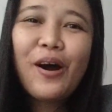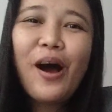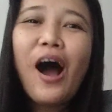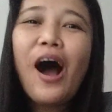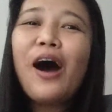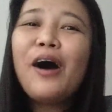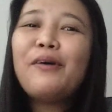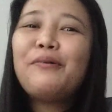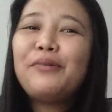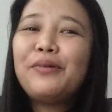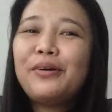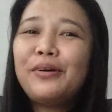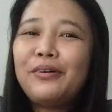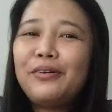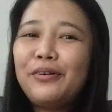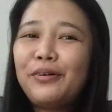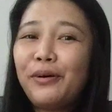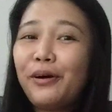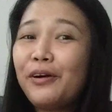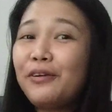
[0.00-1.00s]

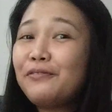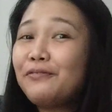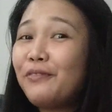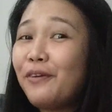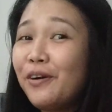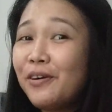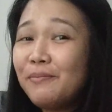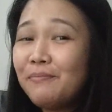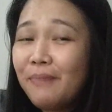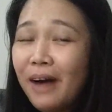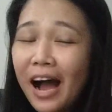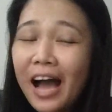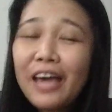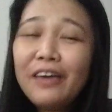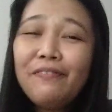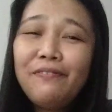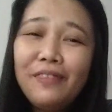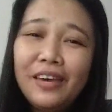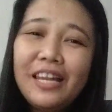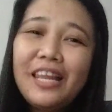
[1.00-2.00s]
our or for
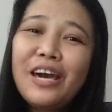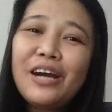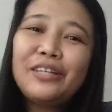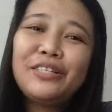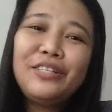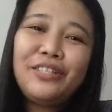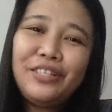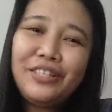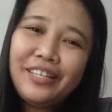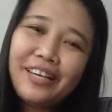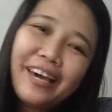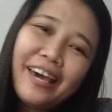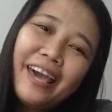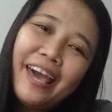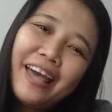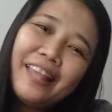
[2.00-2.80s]
my video today,